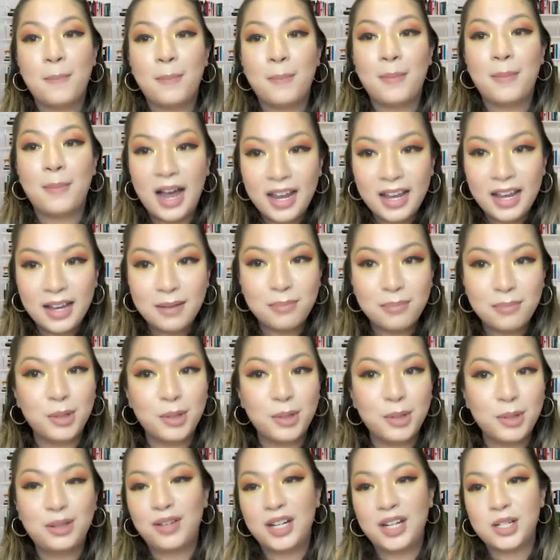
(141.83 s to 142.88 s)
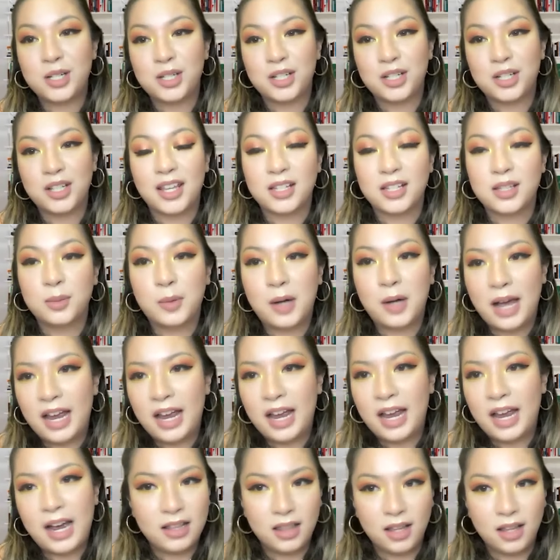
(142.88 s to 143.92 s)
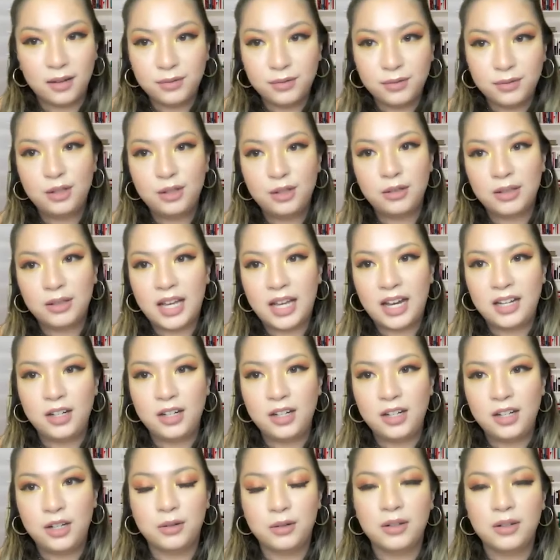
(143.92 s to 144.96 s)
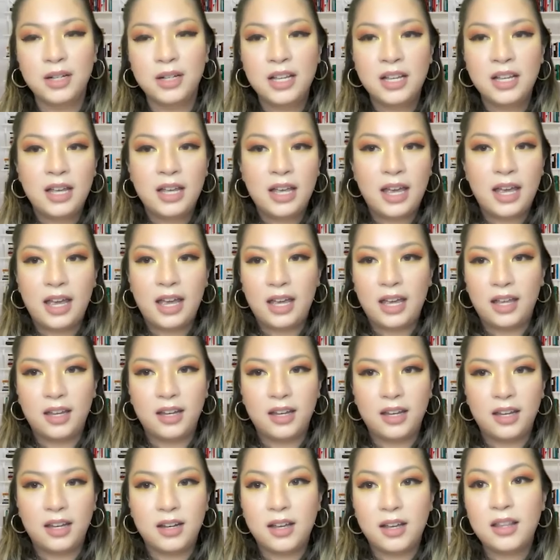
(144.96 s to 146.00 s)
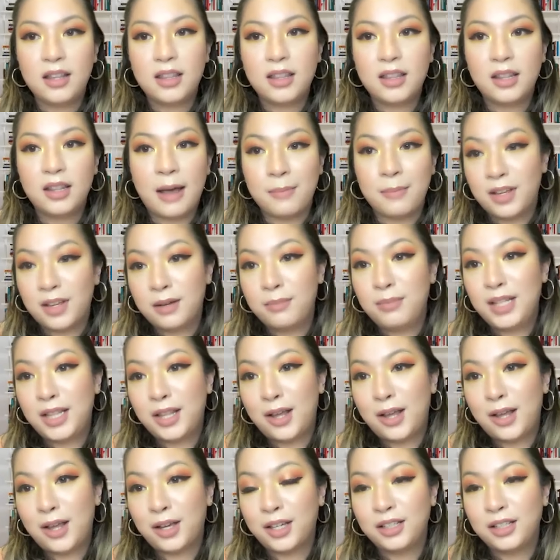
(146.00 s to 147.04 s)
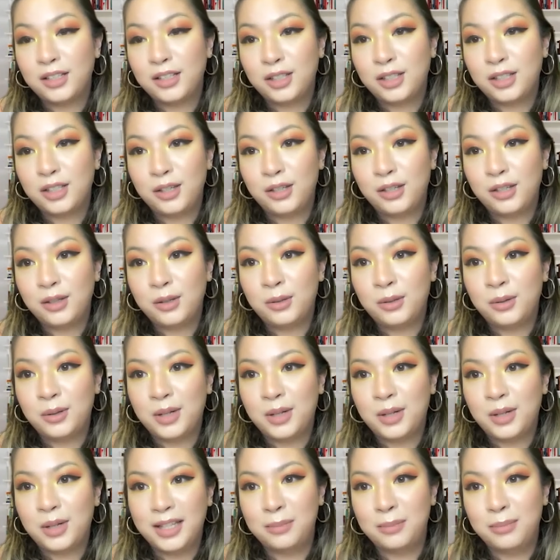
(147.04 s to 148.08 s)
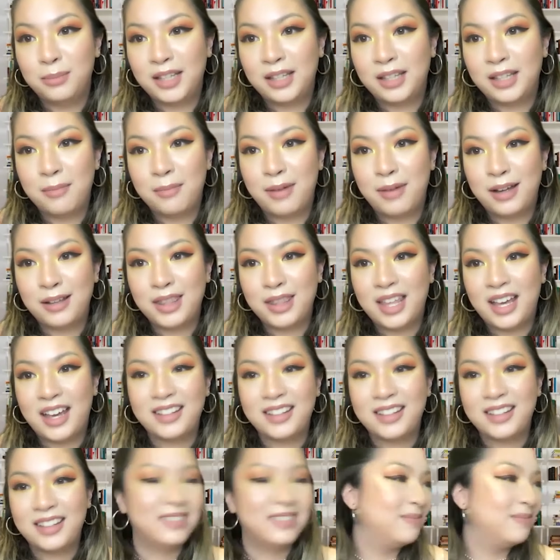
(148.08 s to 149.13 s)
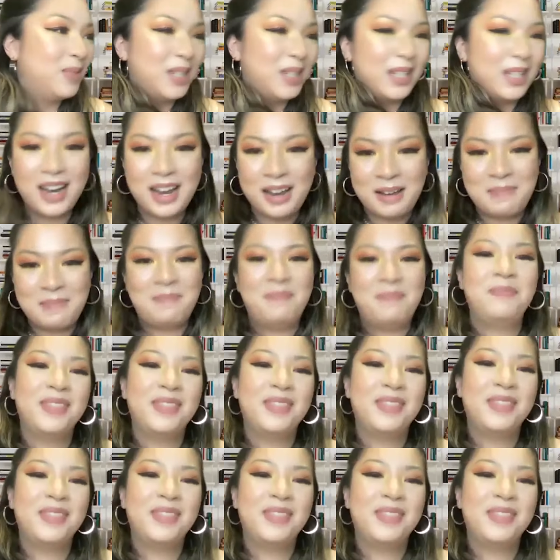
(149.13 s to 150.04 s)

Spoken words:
my motivation. That's why I love to do what I do. And I'm going to be talking to you a little bit about that today.